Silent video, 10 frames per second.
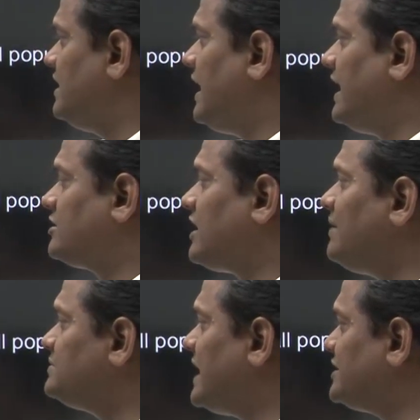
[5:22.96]
and
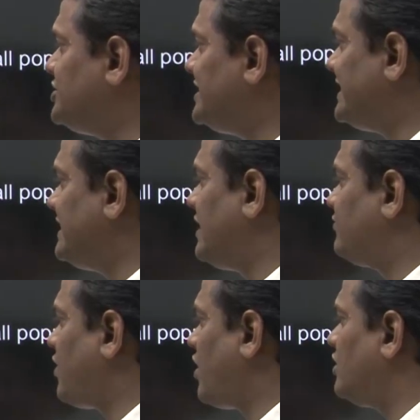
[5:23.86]
crimes like cheating and
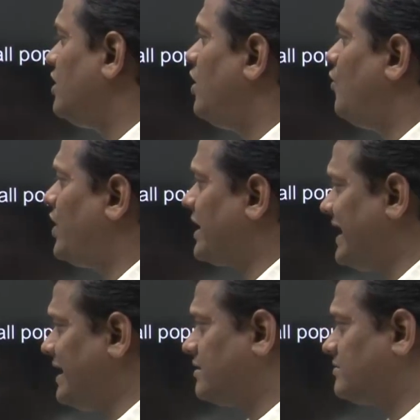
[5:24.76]
fraud were
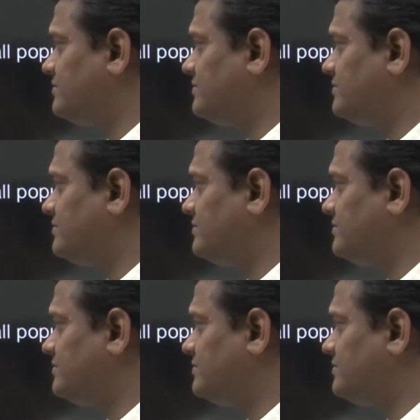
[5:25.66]
rare.